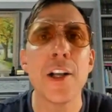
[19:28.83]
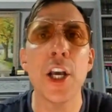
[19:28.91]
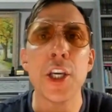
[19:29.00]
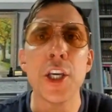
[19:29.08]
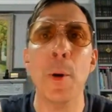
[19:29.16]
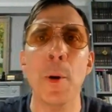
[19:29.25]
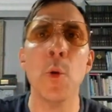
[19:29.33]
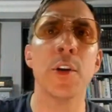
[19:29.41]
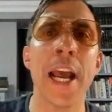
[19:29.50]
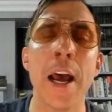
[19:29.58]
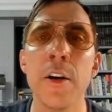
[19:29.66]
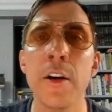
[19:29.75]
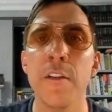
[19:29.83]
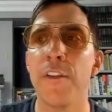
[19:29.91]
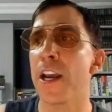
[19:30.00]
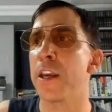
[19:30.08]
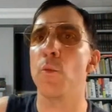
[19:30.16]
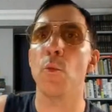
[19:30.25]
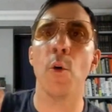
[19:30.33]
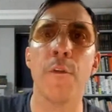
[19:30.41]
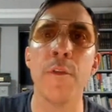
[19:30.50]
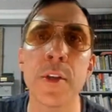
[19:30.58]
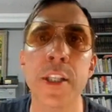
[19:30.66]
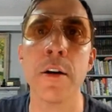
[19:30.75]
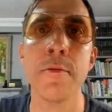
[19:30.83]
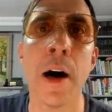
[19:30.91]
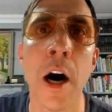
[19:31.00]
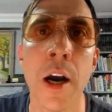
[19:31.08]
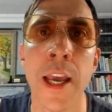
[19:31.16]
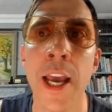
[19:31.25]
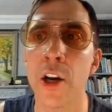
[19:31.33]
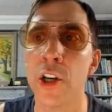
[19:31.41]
that you bought down fucking Walthamstow Market